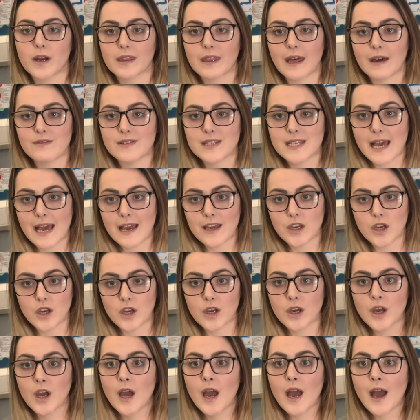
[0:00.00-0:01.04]
that I've set you
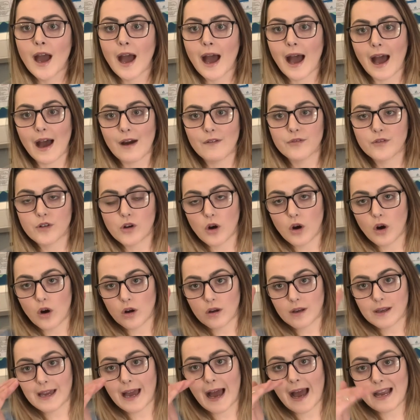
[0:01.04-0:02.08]
have
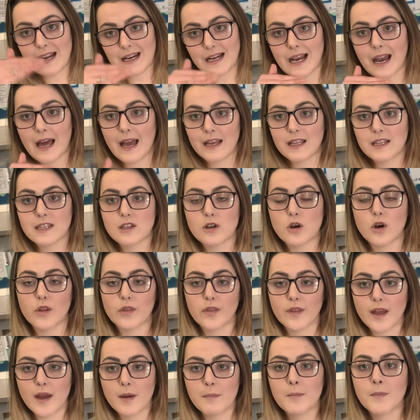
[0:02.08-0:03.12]
got guidelines on
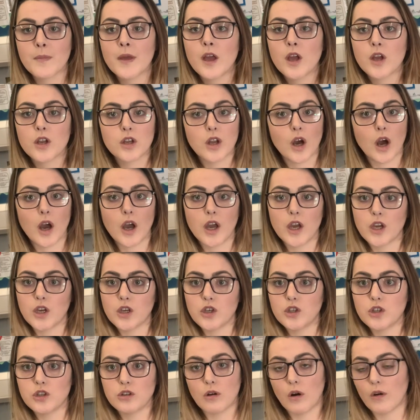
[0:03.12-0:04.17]
them. Now
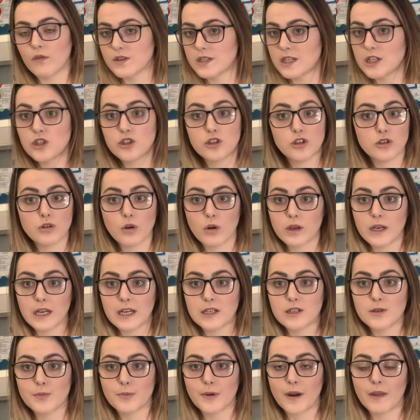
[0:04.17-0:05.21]
you obviously do not need
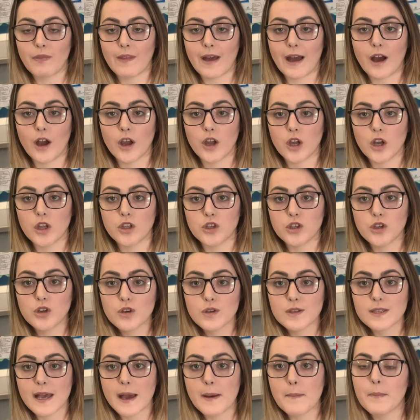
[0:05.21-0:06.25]
to print that out and
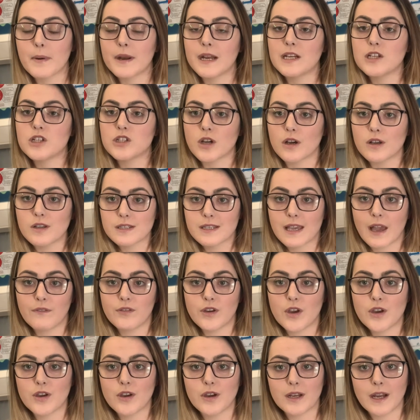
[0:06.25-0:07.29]
use it, but it does give
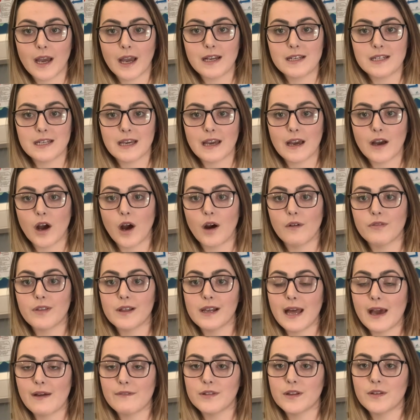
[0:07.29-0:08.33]
you a good idea of the
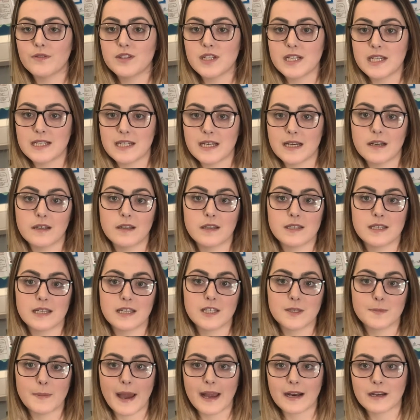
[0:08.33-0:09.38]
level of detail that's
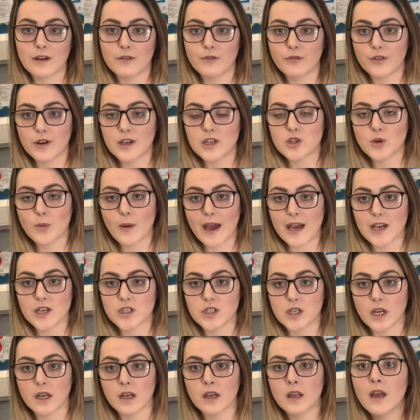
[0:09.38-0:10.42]
expected for each
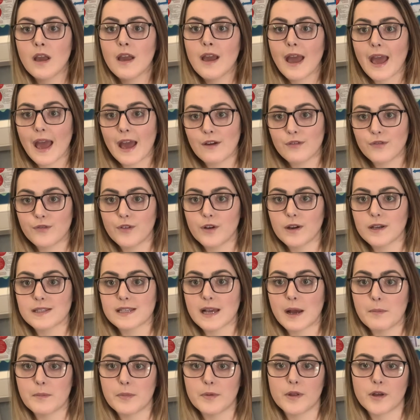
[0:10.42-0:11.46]
question. If, for
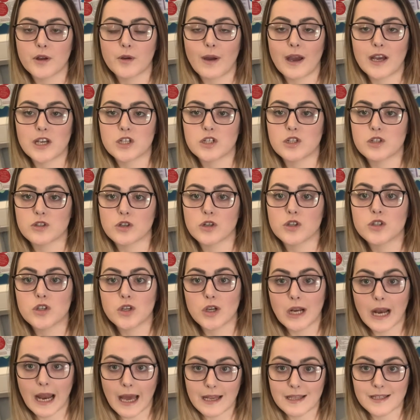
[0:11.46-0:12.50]
example, a question has got 2
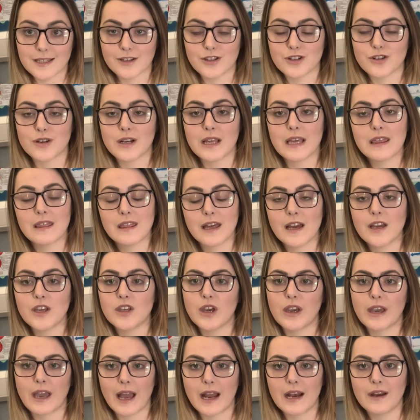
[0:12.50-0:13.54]
lines underneath it,
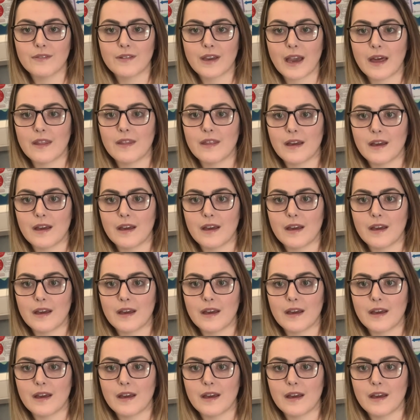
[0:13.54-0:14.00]
you kind of get